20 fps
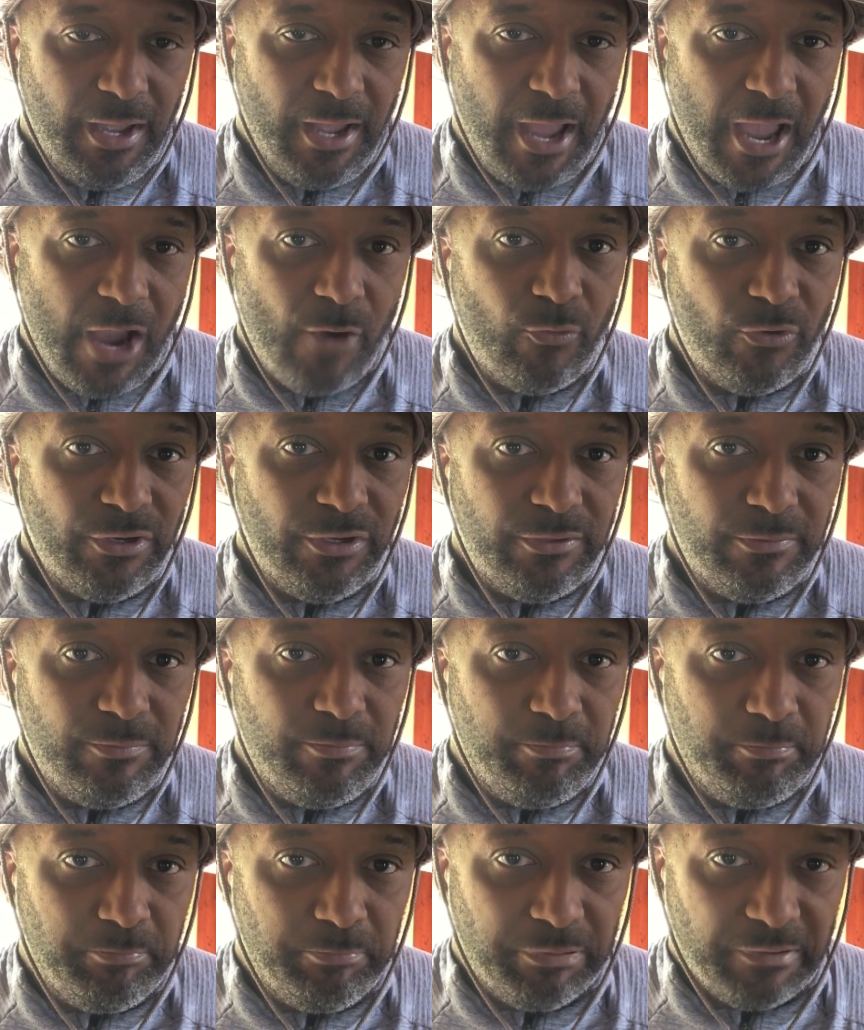I would
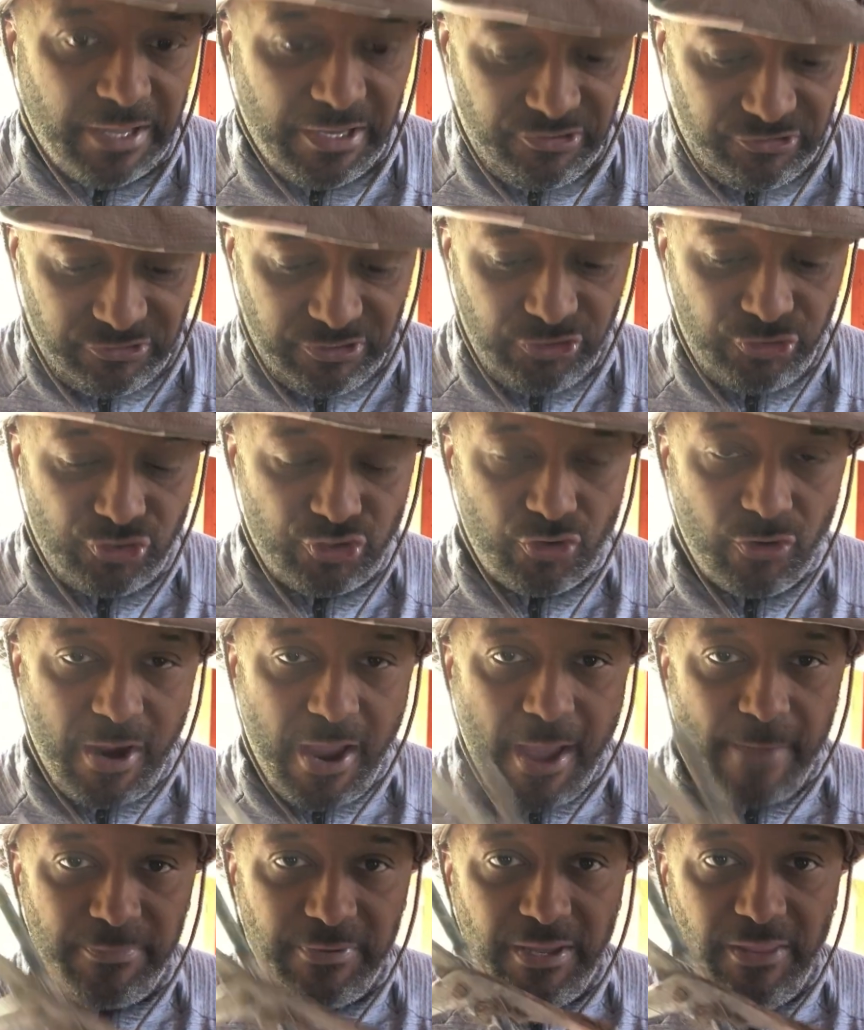place this
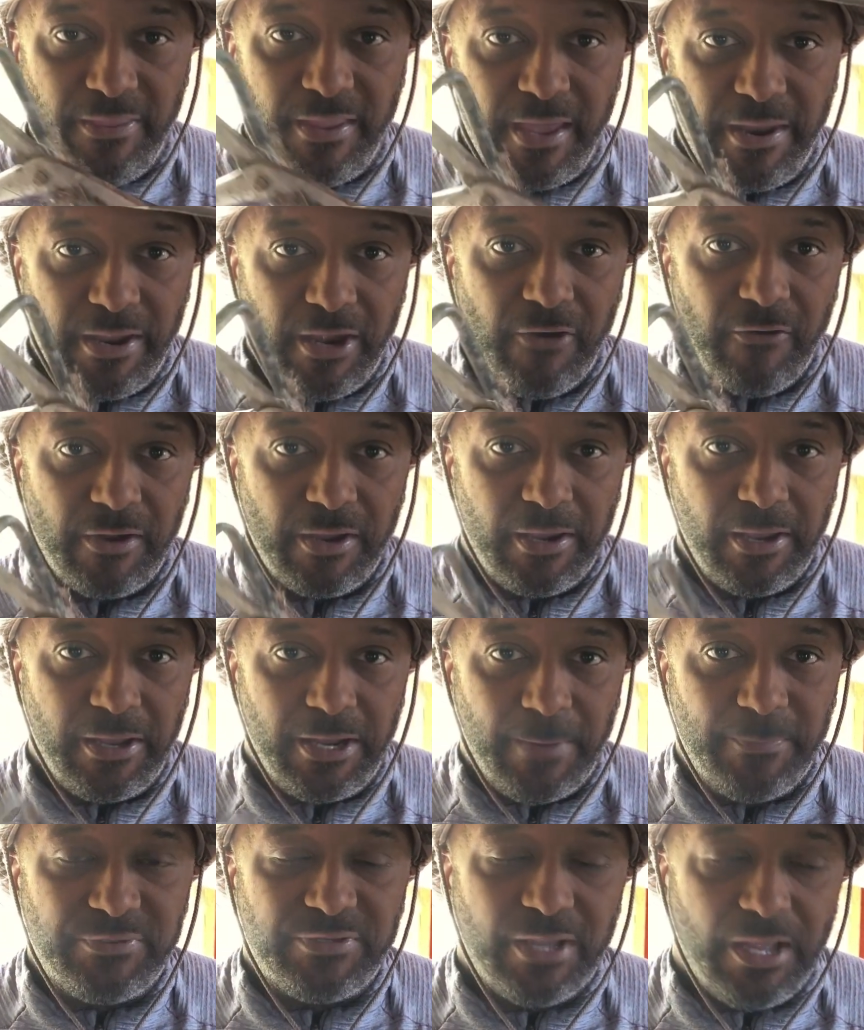trap in that area,
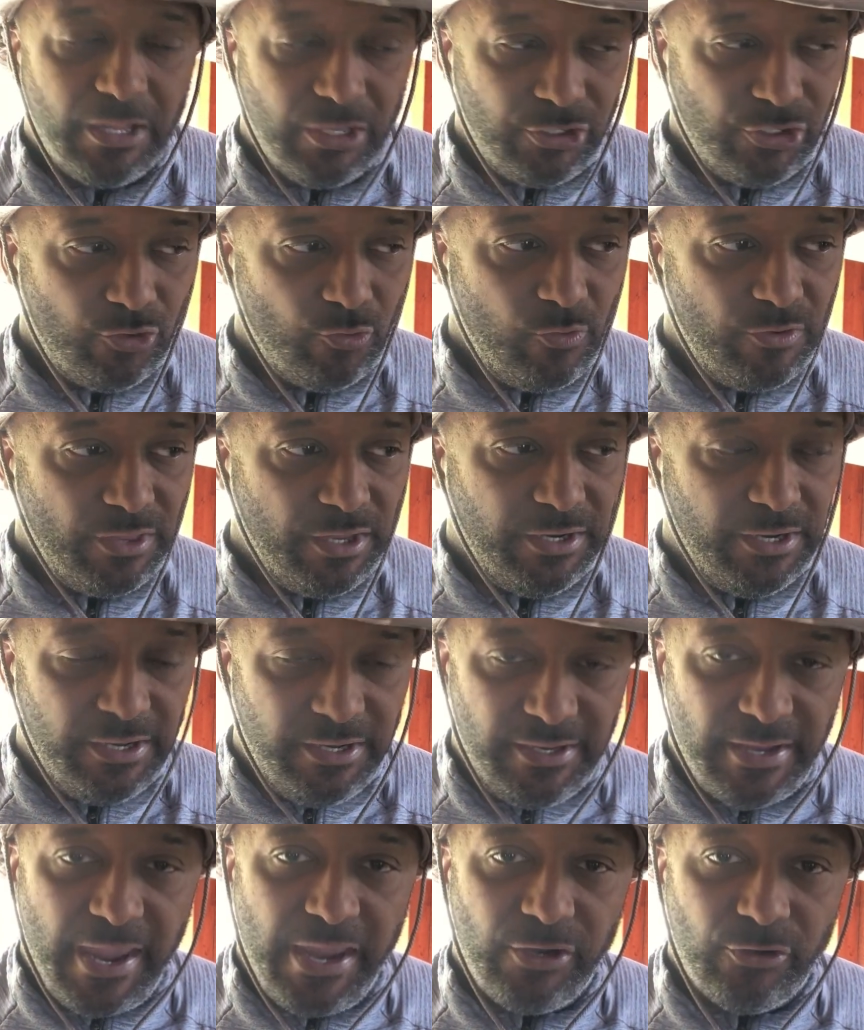and I'm telling you, within a
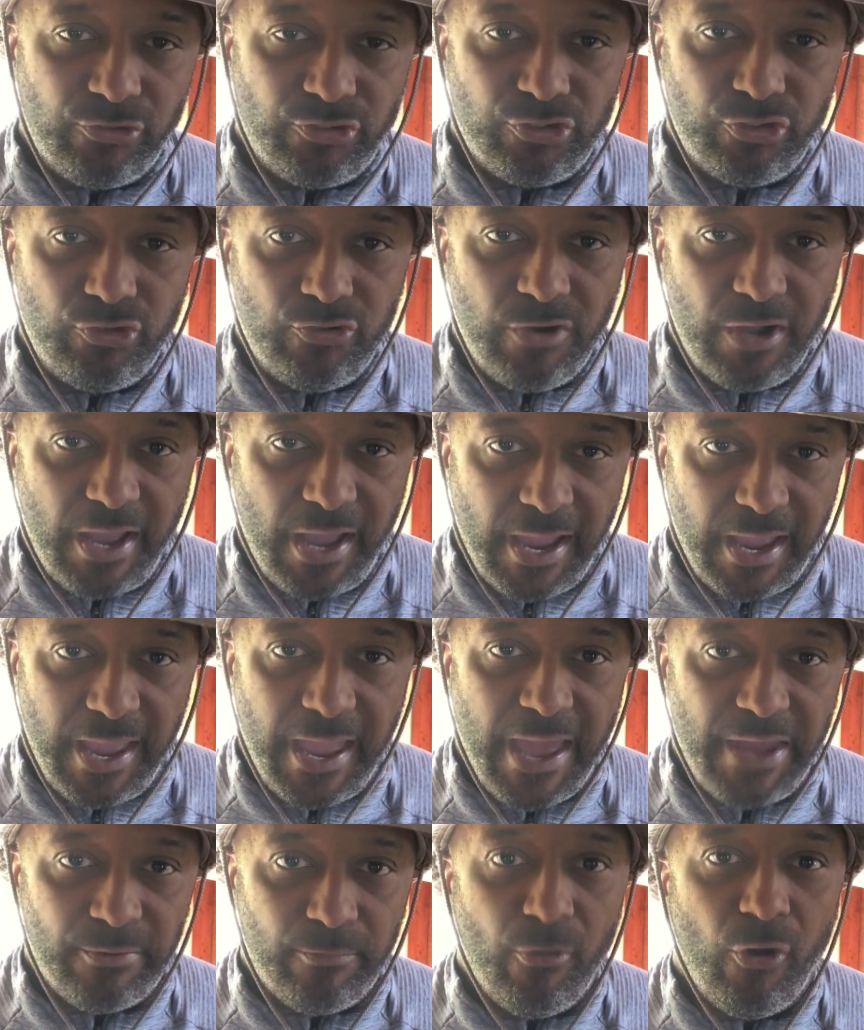day or two, I
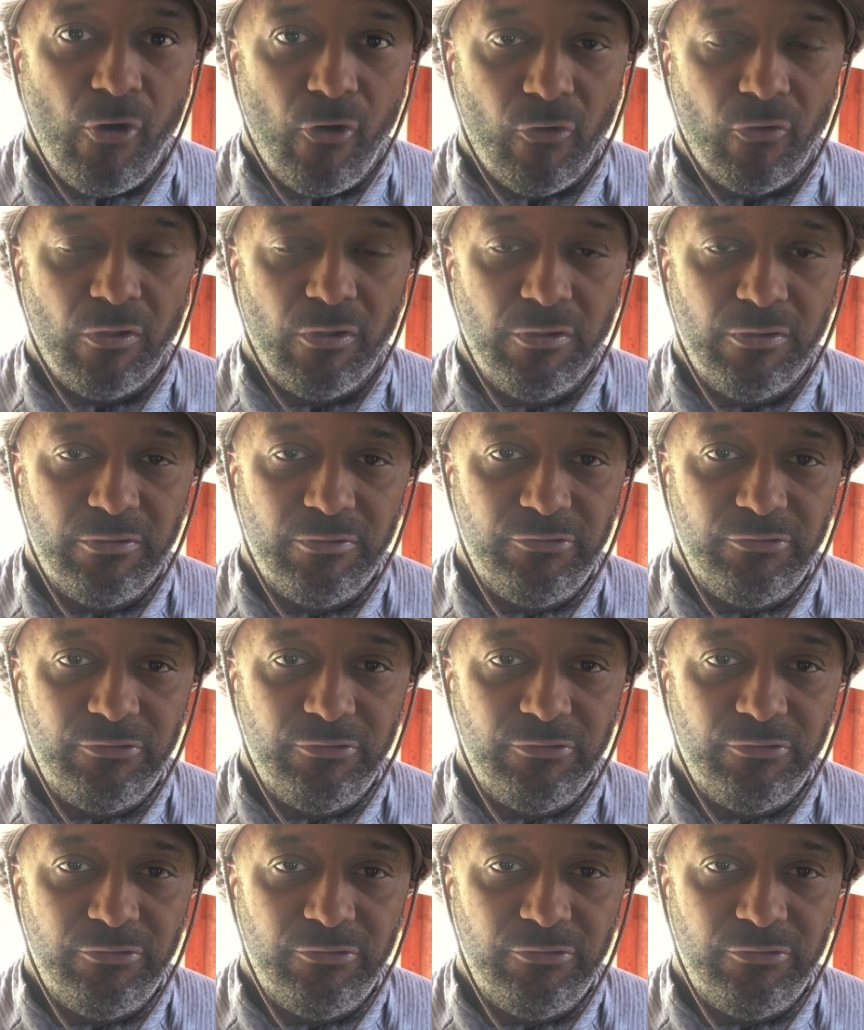had a mole.